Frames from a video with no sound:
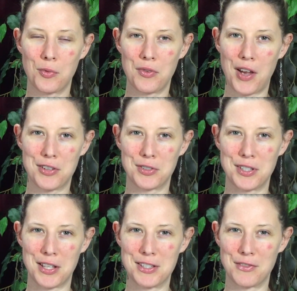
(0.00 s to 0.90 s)
We've
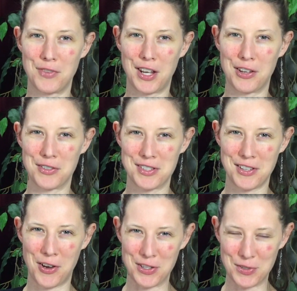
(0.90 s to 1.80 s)
actually done some
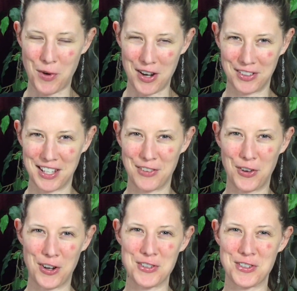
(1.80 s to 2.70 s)
videos on swaddling
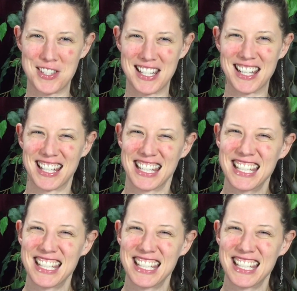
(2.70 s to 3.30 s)
if you're interested.